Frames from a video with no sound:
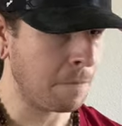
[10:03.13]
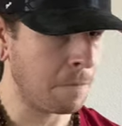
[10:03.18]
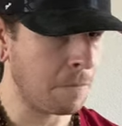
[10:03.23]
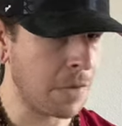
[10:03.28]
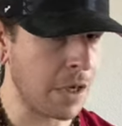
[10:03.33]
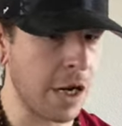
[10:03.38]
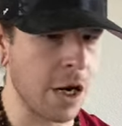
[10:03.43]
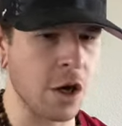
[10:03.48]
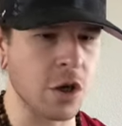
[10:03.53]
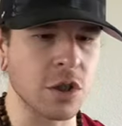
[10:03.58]

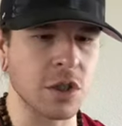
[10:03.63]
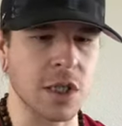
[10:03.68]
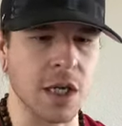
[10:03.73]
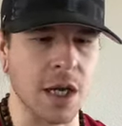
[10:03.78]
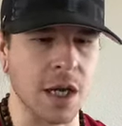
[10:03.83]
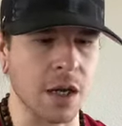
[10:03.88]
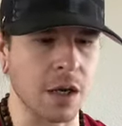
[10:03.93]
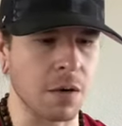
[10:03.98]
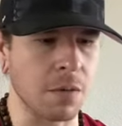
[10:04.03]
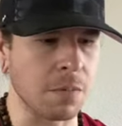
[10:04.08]
an air
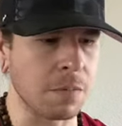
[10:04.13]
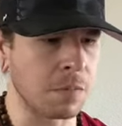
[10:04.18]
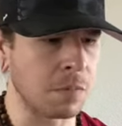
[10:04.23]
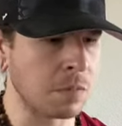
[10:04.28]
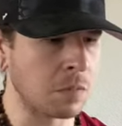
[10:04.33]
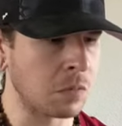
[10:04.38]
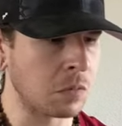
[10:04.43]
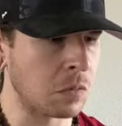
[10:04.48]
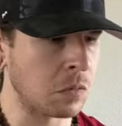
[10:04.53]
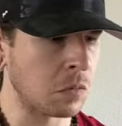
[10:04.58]
sign,
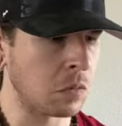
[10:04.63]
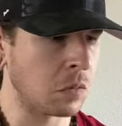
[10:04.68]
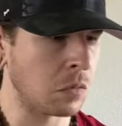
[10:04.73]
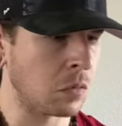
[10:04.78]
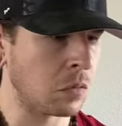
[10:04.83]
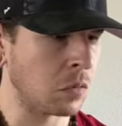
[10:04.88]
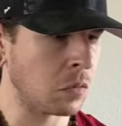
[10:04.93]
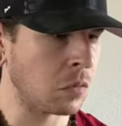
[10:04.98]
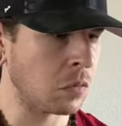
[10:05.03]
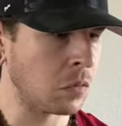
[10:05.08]

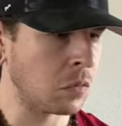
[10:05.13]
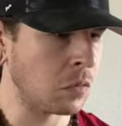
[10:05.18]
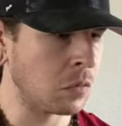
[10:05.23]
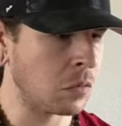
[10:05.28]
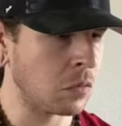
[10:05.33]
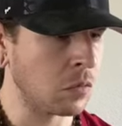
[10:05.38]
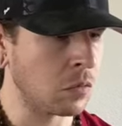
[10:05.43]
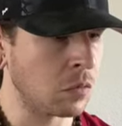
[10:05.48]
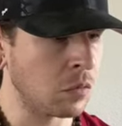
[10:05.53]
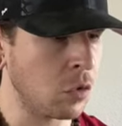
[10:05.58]

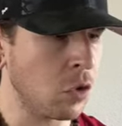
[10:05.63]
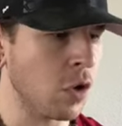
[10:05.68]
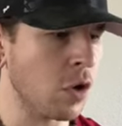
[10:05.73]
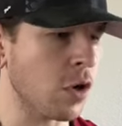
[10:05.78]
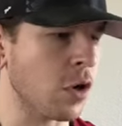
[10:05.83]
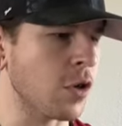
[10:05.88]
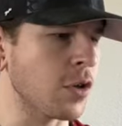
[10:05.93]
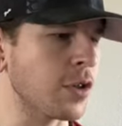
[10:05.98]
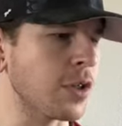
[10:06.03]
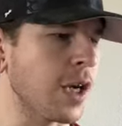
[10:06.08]
or an
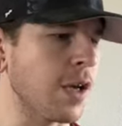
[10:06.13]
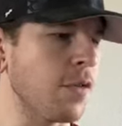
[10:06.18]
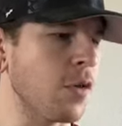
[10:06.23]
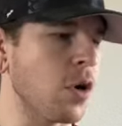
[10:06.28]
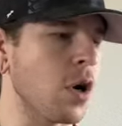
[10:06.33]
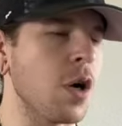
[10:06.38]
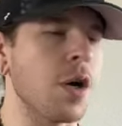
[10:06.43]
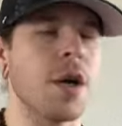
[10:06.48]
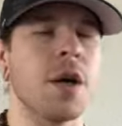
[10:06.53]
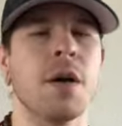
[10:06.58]
earth sign. They're
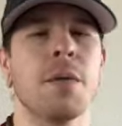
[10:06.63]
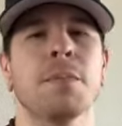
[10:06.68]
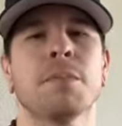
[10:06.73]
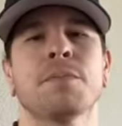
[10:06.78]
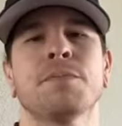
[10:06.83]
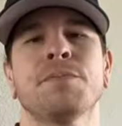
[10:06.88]
all here.